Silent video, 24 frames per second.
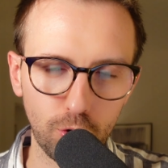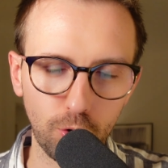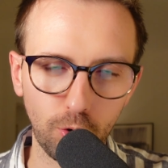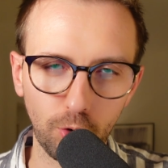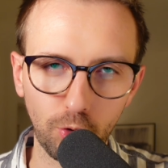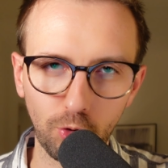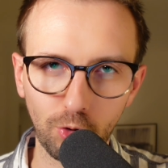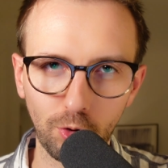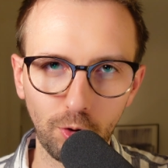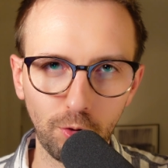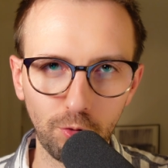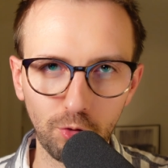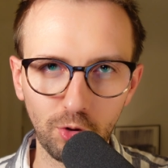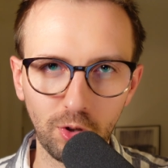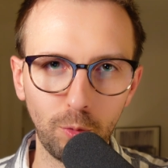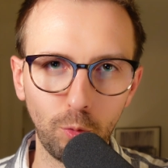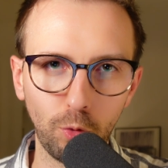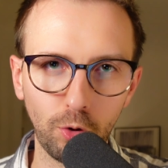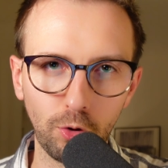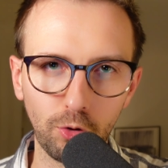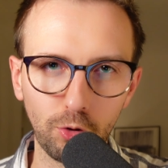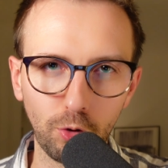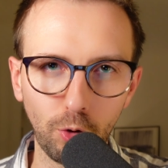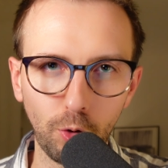costs. So if
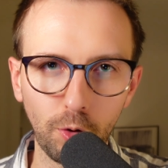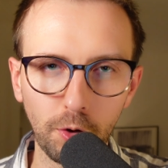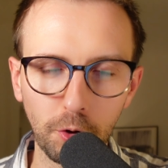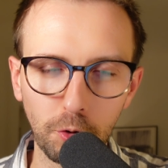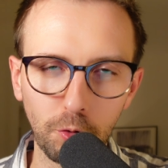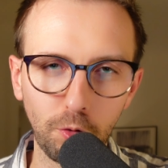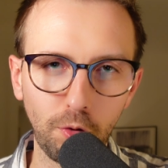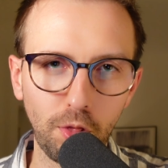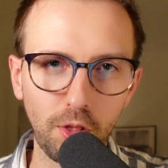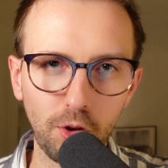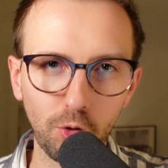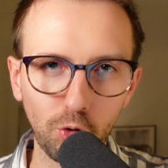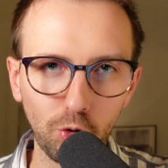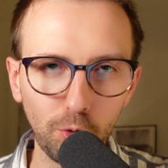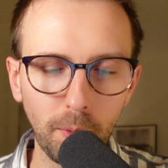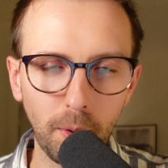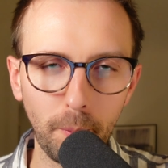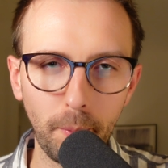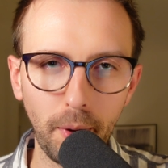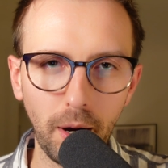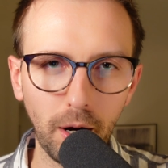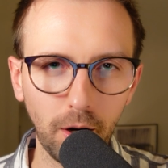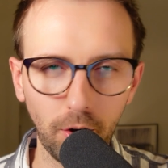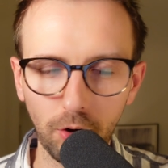someone is going into the
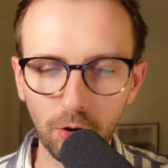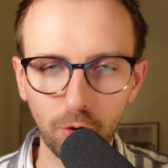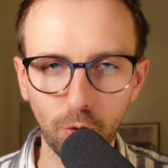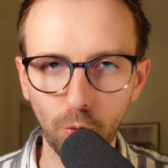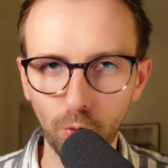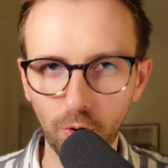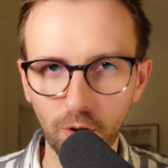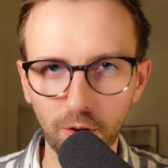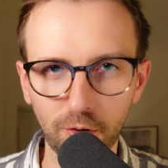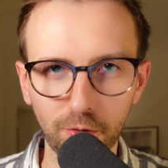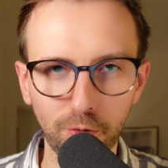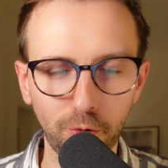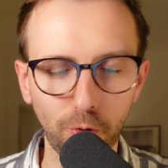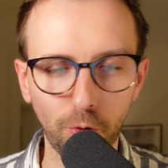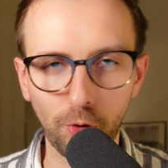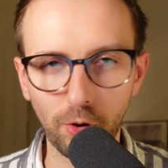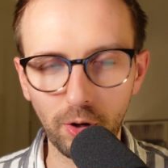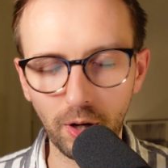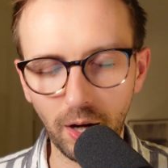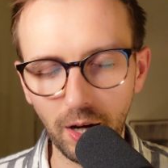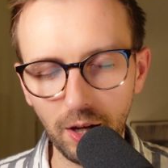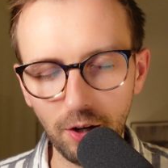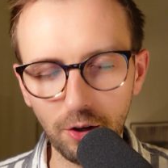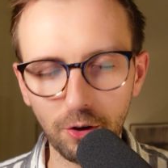supermarket looking
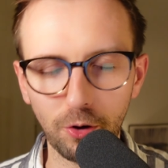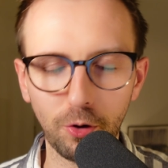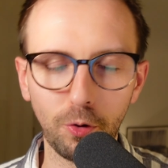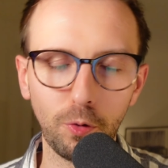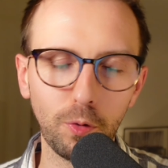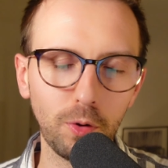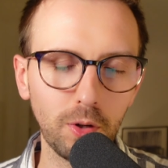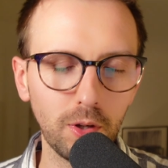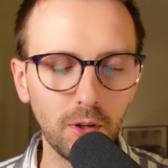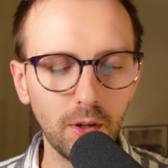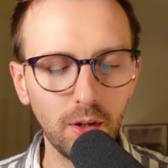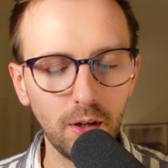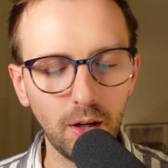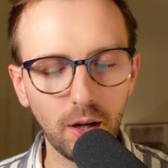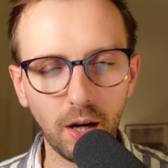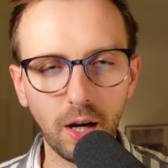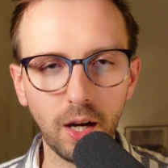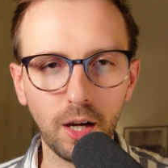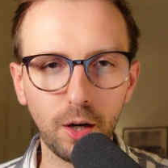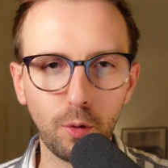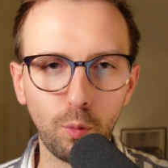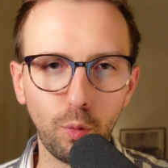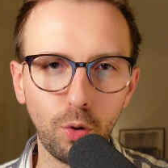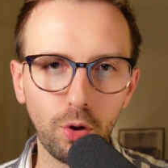for, I don't know, a
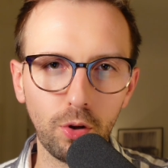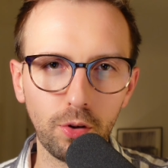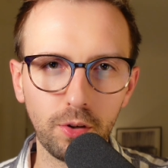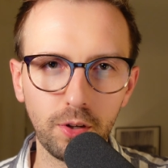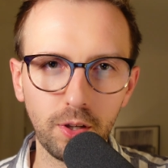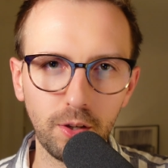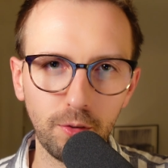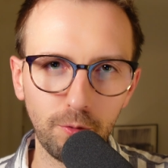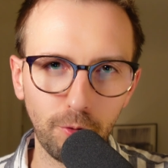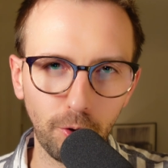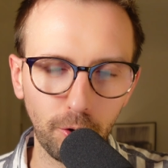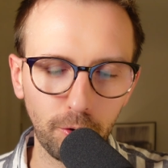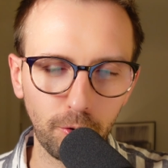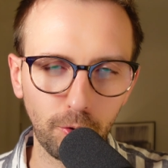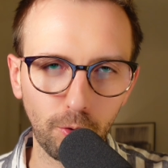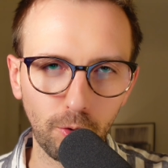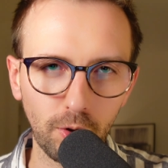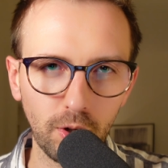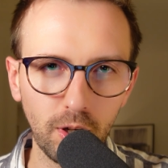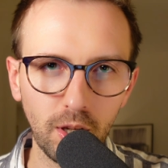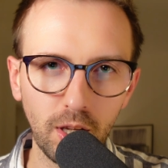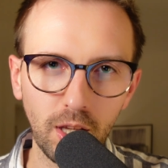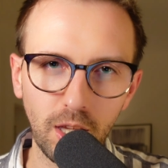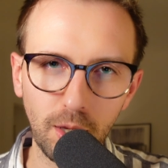high quality vodka,
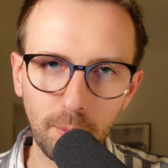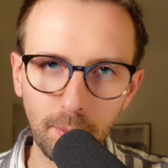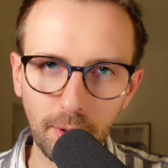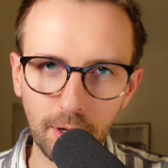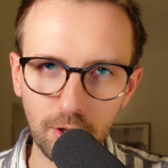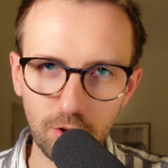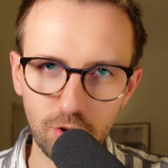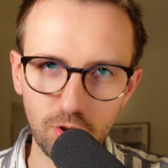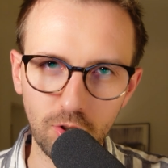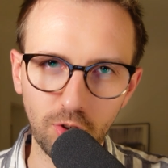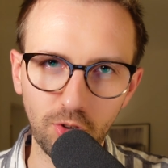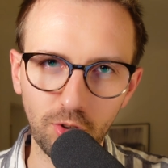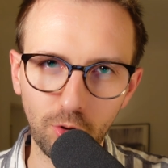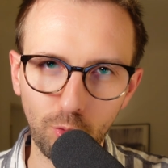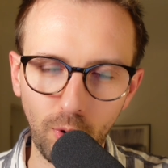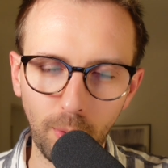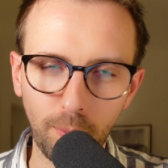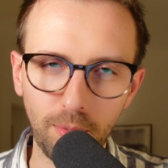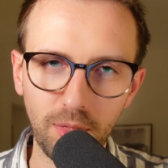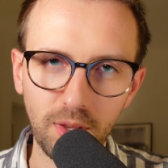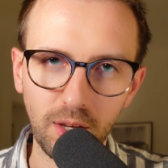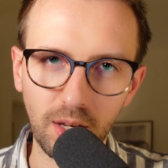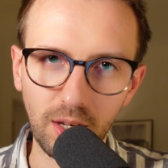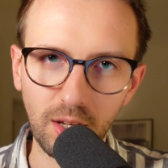he might just
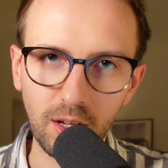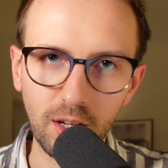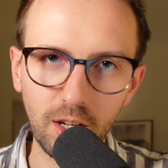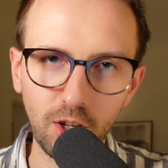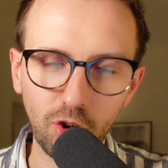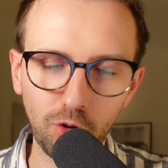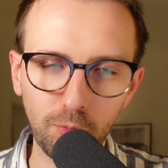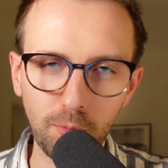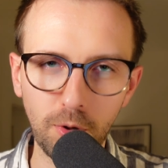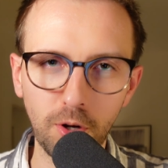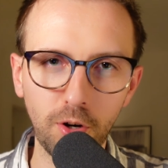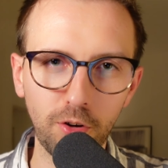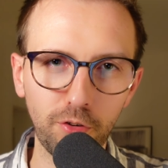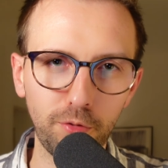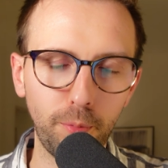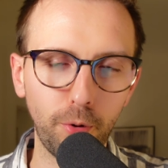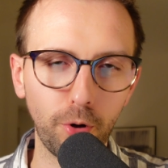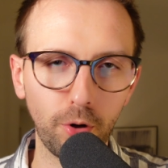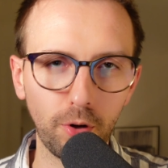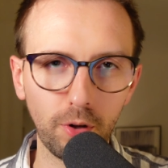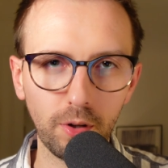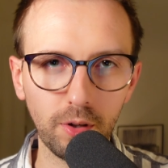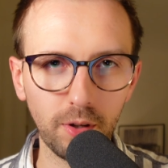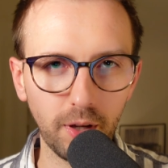grab the Smirnoff
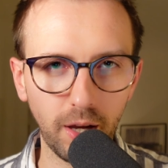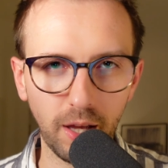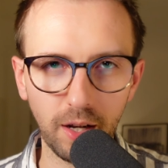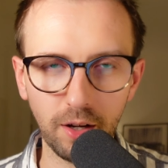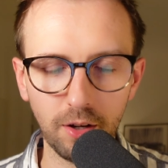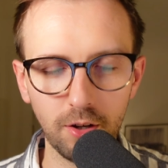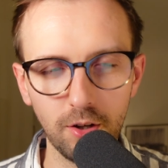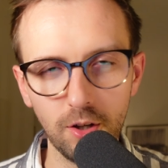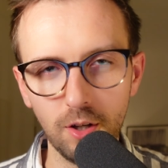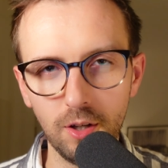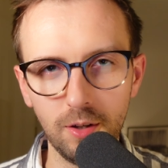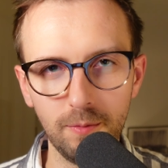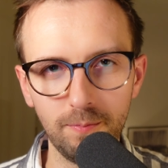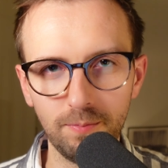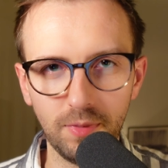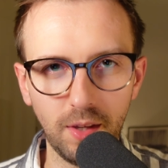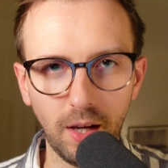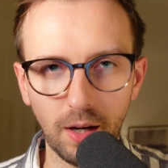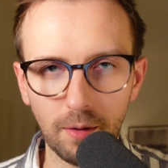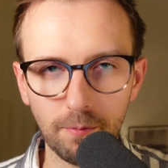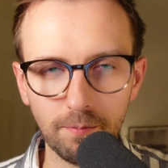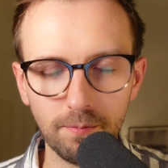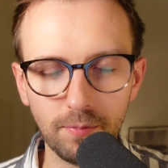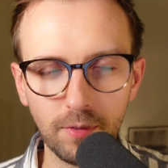bottle, and
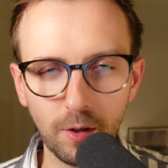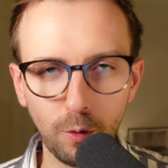yeah,